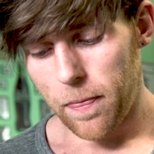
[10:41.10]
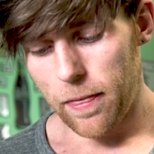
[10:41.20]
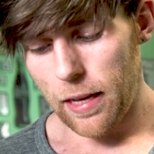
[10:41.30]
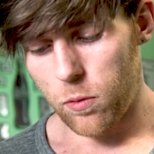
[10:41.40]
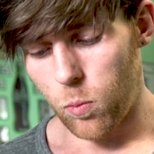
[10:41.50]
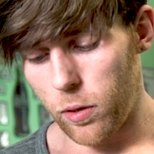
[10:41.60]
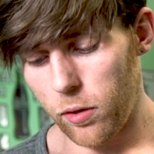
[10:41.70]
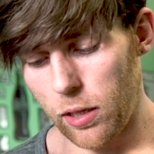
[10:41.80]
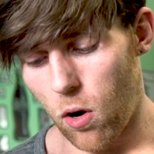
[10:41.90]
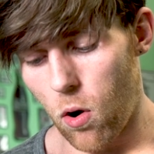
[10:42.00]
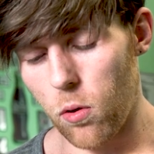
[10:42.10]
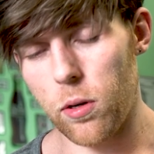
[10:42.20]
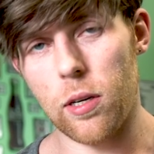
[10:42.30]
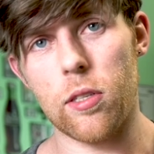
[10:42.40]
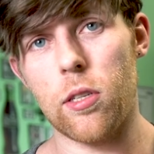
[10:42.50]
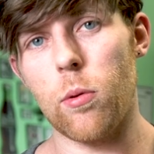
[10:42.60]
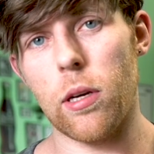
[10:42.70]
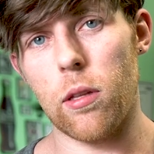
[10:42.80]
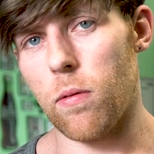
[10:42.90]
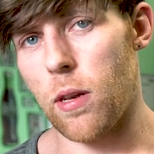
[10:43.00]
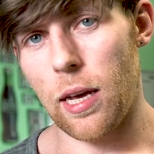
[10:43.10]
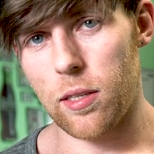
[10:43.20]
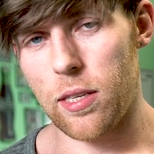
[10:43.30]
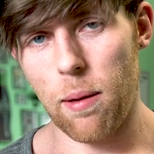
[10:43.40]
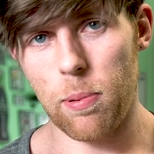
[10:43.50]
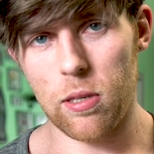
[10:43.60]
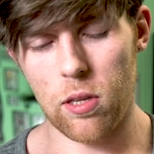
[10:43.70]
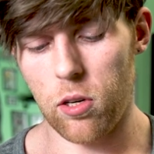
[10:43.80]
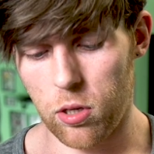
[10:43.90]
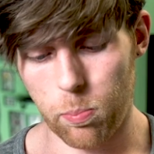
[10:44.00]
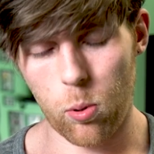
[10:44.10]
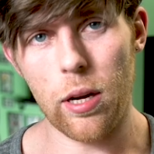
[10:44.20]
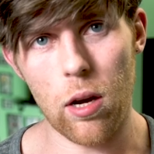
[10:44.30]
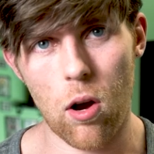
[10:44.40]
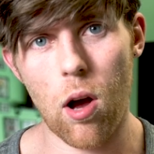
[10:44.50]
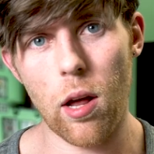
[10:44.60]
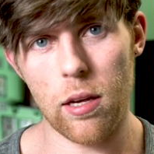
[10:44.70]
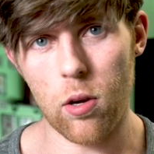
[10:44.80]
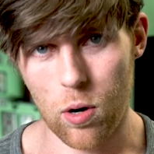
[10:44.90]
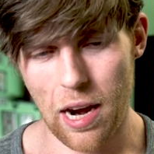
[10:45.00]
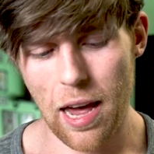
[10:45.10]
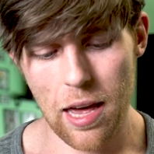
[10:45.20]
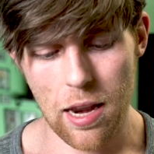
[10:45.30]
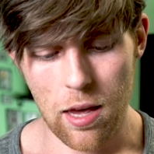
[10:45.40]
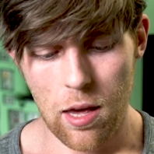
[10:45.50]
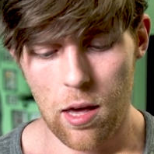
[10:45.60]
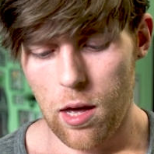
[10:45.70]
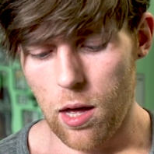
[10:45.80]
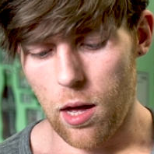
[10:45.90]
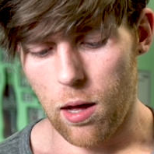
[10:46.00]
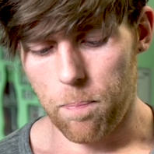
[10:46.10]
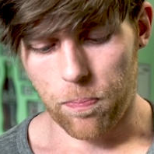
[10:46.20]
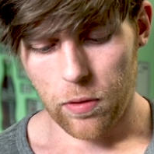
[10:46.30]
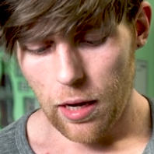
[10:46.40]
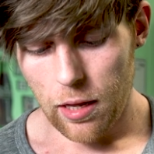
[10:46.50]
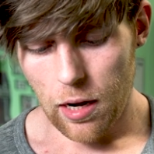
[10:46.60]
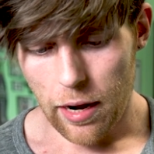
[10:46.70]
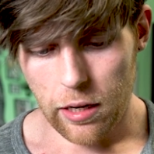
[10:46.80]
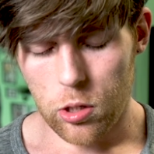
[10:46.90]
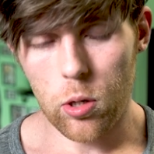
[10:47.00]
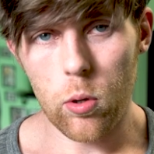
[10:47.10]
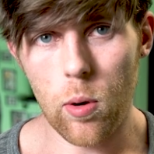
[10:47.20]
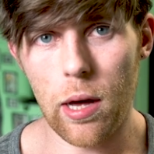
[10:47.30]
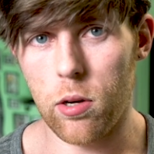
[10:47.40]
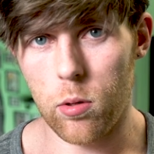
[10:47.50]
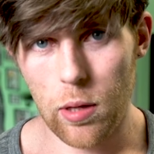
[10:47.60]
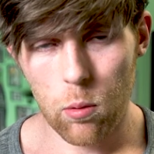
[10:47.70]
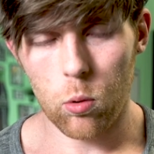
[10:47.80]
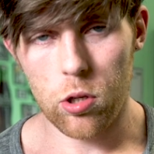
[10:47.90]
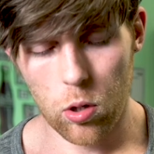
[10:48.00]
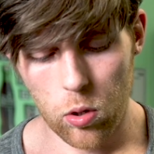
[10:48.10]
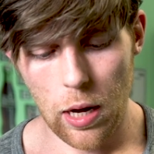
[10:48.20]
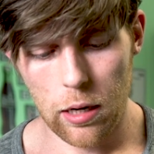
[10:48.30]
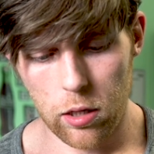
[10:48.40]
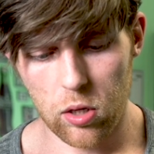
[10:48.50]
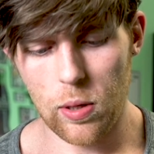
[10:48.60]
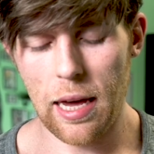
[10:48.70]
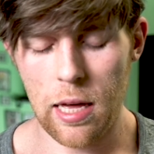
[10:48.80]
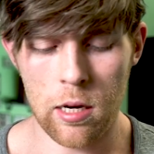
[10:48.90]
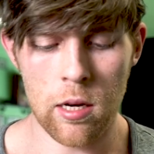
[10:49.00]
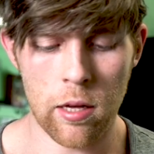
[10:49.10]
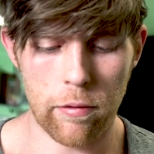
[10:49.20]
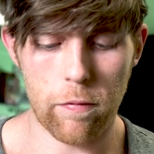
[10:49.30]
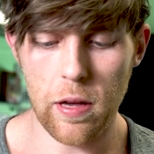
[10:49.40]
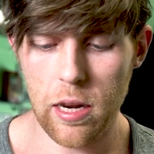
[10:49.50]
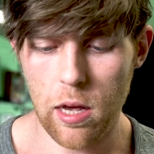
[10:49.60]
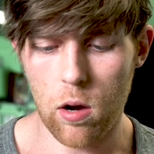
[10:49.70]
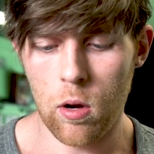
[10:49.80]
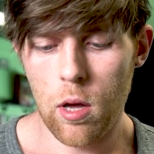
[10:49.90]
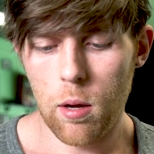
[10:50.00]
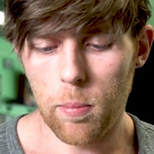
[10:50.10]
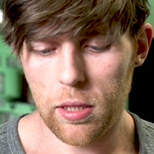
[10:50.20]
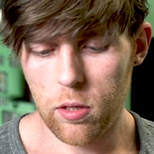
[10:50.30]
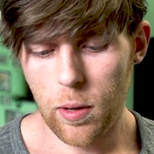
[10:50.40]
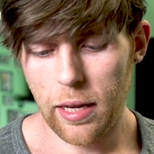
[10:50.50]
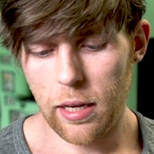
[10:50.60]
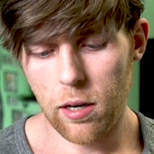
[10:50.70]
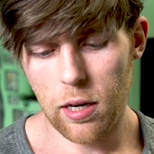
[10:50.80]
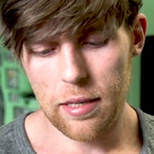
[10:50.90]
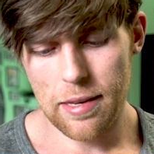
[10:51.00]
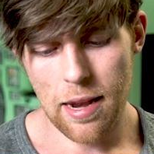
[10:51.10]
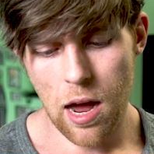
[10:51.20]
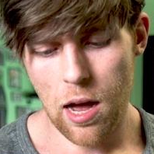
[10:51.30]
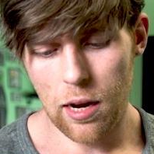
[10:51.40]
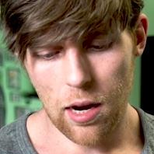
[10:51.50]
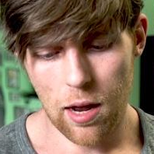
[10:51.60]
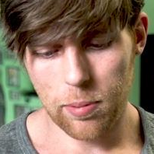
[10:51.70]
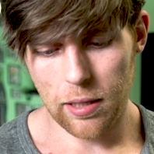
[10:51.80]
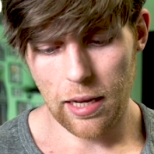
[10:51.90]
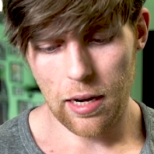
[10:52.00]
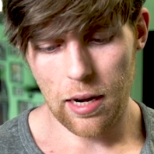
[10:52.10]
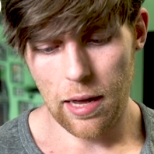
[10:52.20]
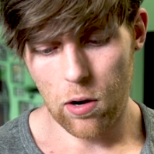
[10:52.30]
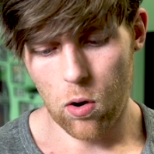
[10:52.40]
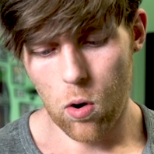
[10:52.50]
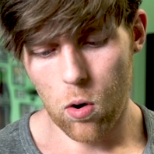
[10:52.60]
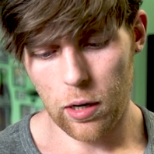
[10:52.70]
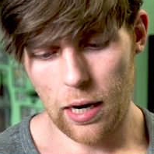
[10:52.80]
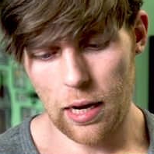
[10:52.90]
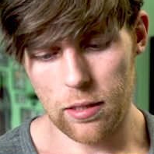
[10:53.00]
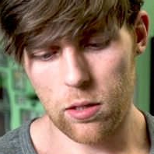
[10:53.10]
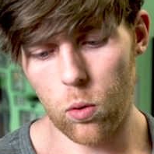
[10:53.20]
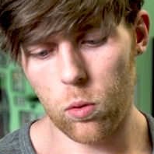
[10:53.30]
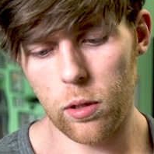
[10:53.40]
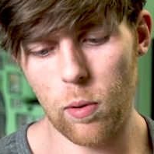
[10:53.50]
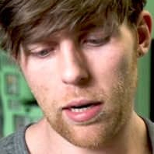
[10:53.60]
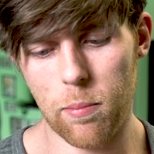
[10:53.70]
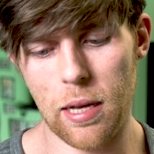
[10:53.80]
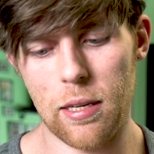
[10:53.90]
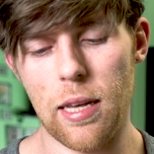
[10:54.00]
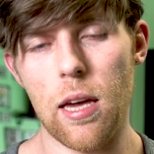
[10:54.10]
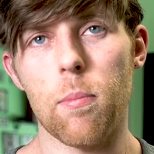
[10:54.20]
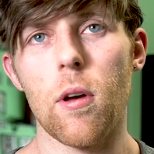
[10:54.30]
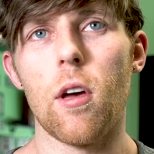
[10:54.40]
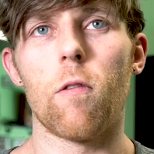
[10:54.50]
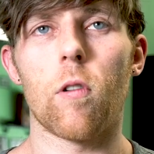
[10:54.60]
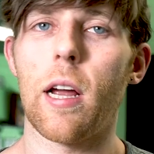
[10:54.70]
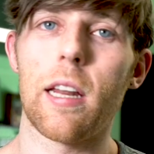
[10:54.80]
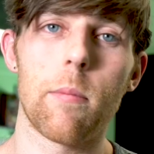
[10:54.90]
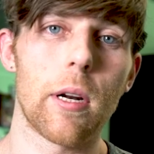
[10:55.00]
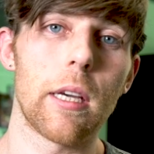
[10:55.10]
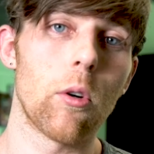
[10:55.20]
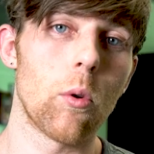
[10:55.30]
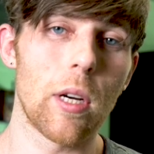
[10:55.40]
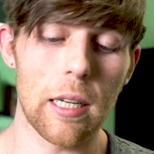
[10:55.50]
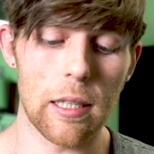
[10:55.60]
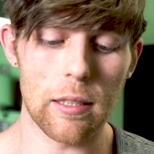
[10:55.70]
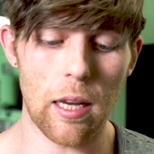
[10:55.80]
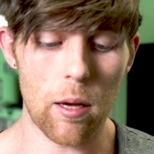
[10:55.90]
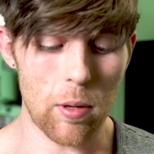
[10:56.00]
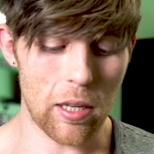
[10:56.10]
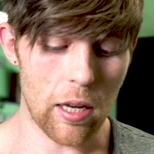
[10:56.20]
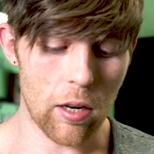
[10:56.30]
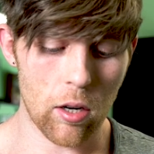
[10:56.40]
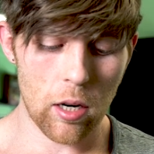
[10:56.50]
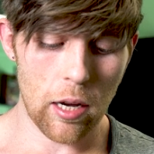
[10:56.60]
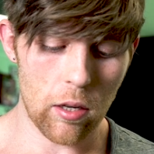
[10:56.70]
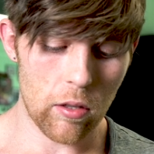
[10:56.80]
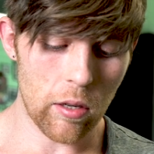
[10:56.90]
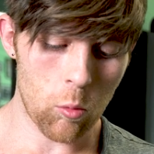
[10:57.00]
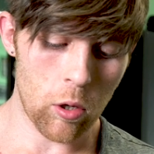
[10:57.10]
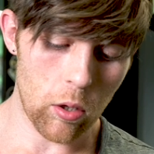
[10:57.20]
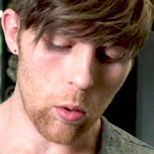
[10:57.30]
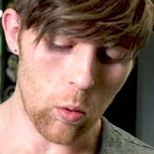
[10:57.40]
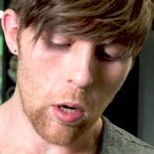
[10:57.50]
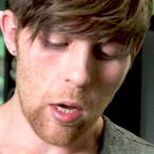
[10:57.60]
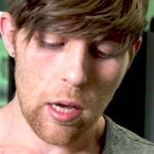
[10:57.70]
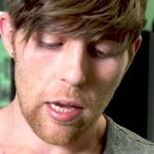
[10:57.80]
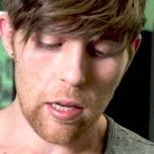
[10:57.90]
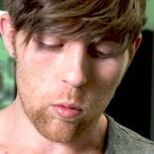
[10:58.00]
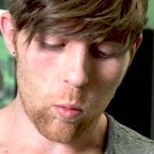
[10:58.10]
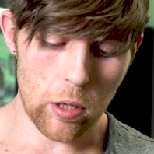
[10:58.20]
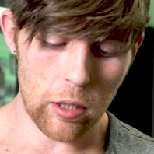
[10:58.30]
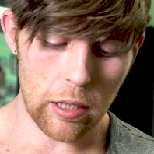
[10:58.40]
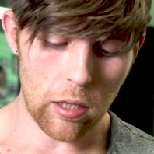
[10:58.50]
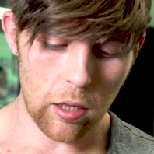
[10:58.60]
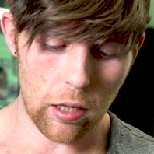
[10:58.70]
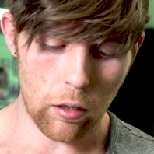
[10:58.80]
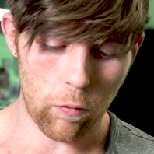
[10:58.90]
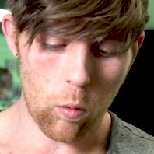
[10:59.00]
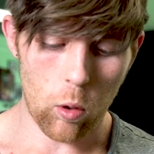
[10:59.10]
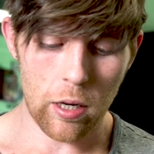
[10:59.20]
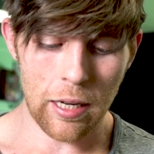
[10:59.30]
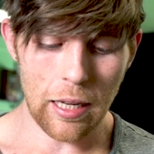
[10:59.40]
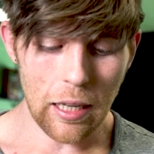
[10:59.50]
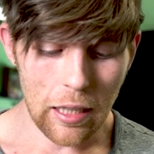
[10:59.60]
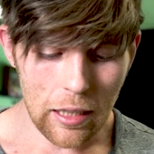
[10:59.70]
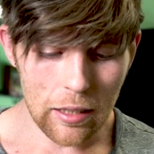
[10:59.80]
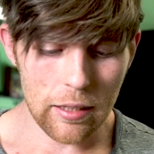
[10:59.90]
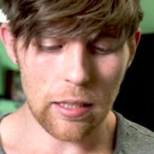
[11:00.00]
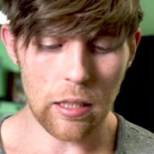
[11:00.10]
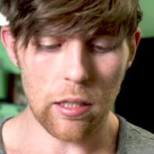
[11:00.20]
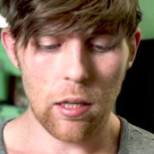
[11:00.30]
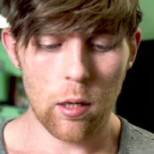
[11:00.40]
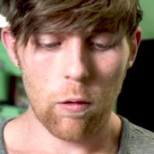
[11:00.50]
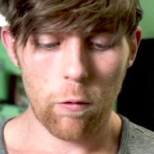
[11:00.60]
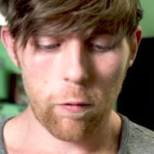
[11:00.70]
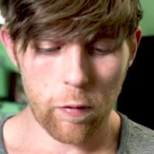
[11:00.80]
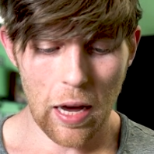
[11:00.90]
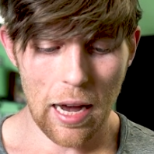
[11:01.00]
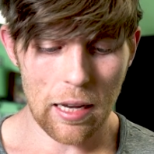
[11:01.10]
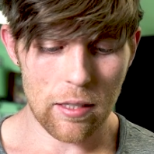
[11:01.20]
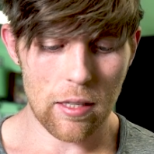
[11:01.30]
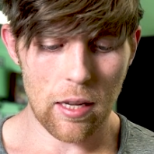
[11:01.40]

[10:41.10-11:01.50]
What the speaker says: that's really all there is to it. The next step is to just put it on your head. And I can show you how to do that. We'll show you how to do that in another video. But this right here is not complicated at all, guys. Totally recommend tape for anybody who is a beginner and someone who is really looking for an easy, fast,